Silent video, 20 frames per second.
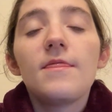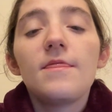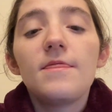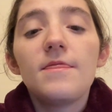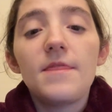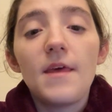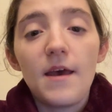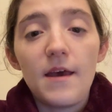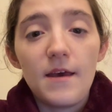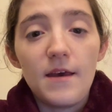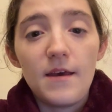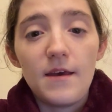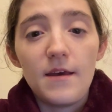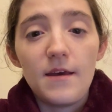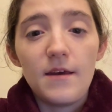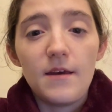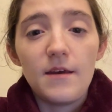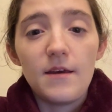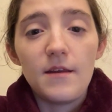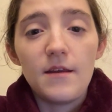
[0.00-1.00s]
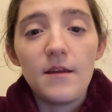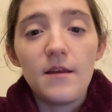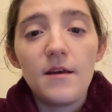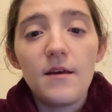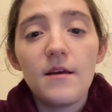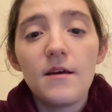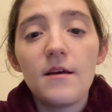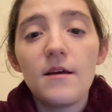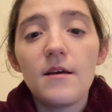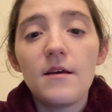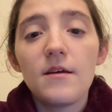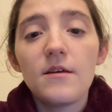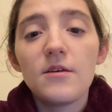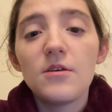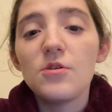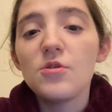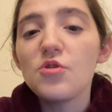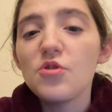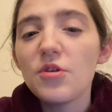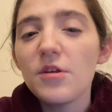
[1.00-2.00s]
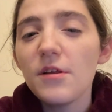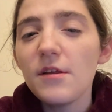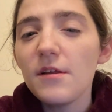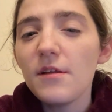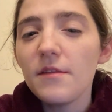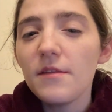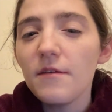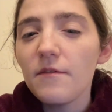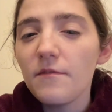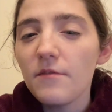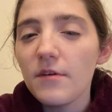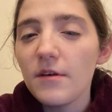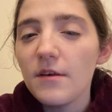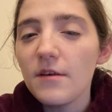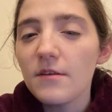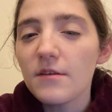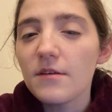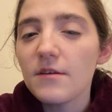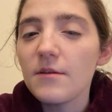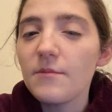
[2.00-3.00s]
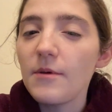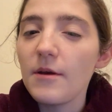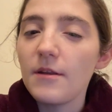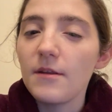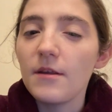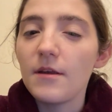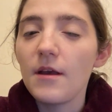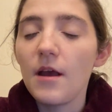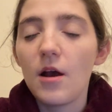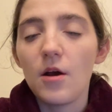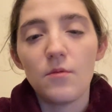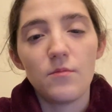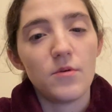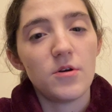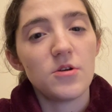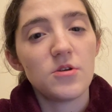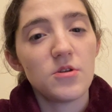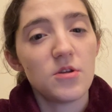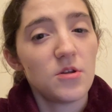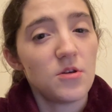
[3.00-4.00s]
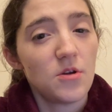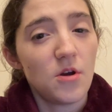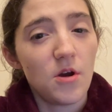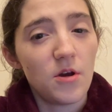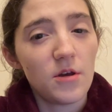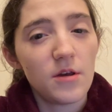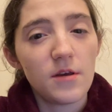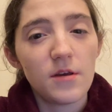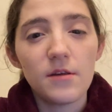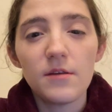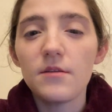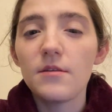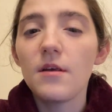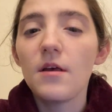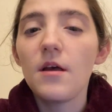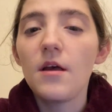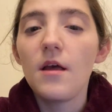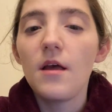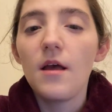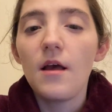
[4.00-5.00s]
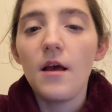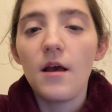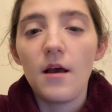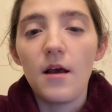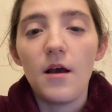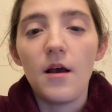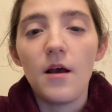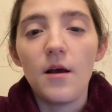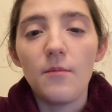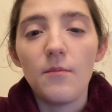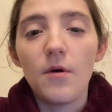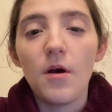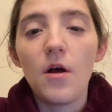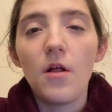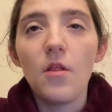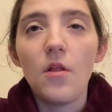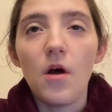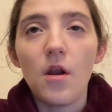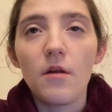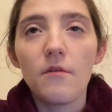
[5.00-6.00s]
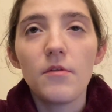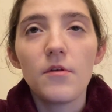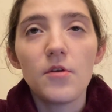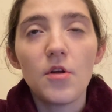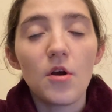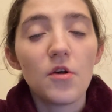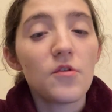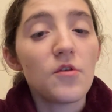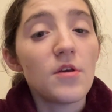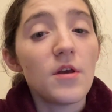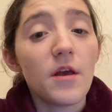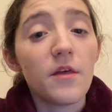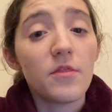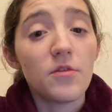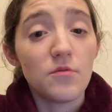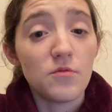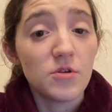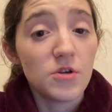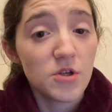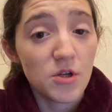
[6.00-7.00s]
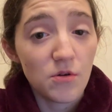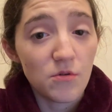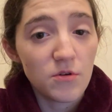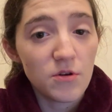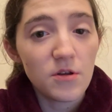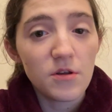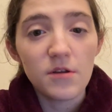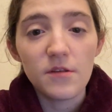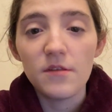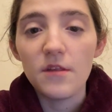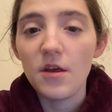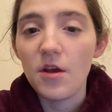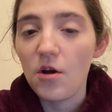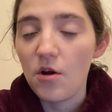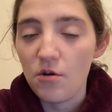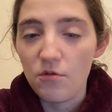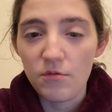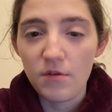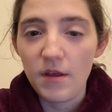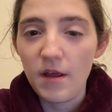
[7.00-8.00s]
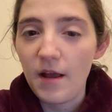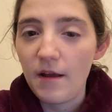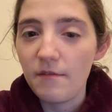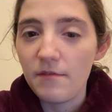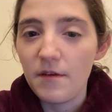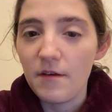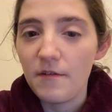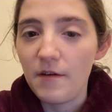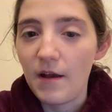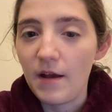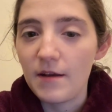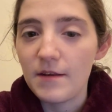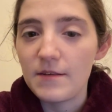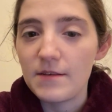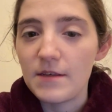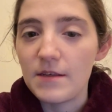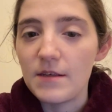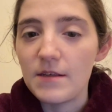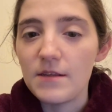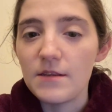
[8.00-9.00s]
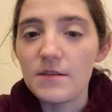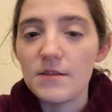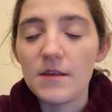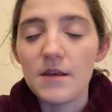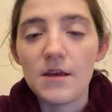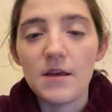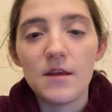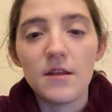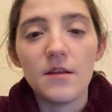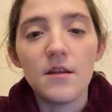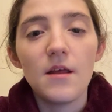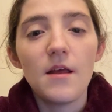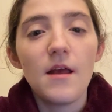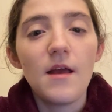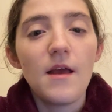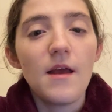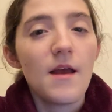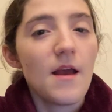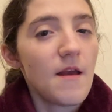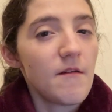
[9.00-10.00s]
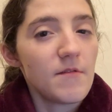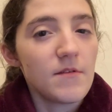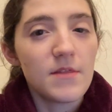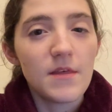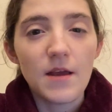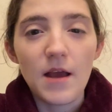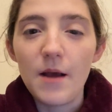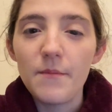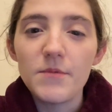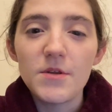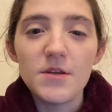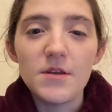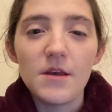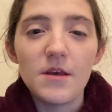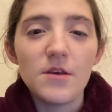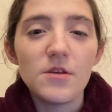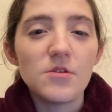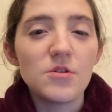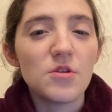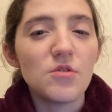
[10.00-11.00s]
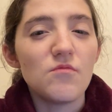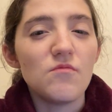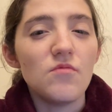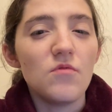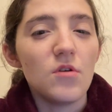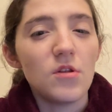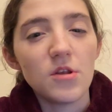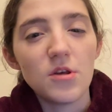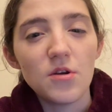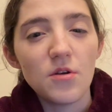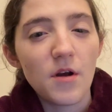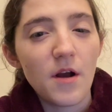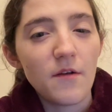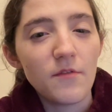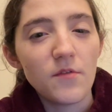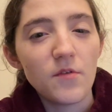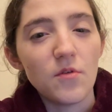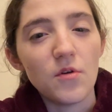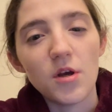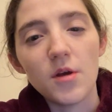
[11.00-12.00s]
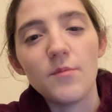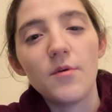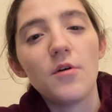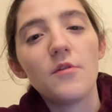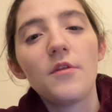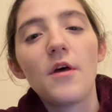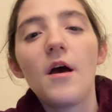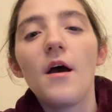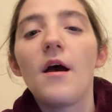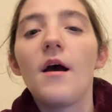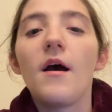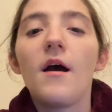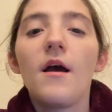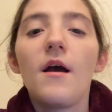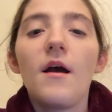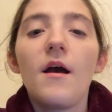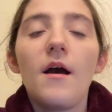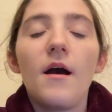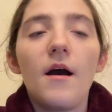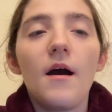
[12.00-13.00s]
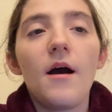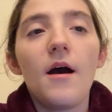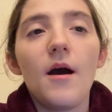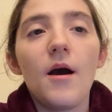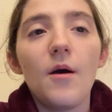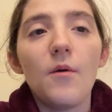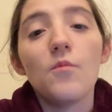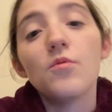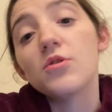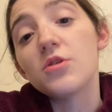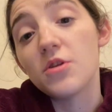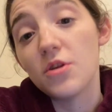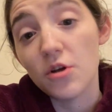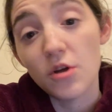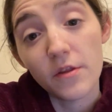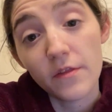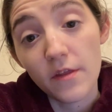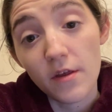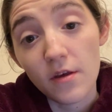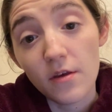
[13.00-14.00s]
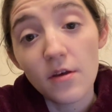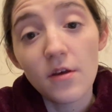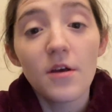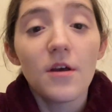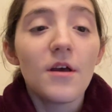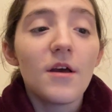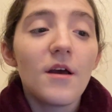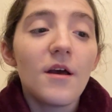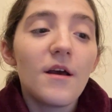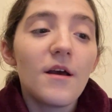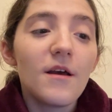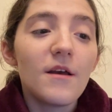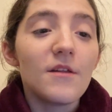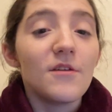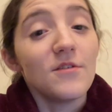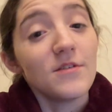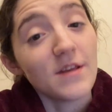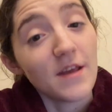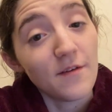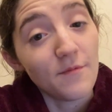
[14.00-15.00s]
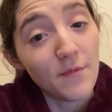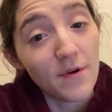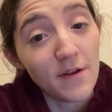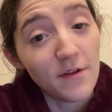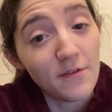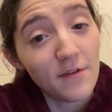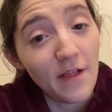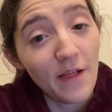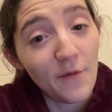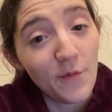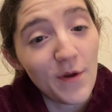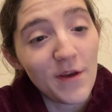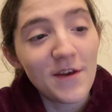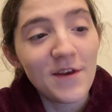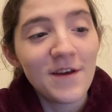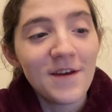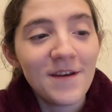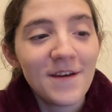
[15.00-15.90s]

Then usually the fees are depending how much the dog is. A lot of the dogs you get through a shelter, they already have their vaccines and everything up to date, so you really don't have to worry about that, which is a good thing. You save money that way.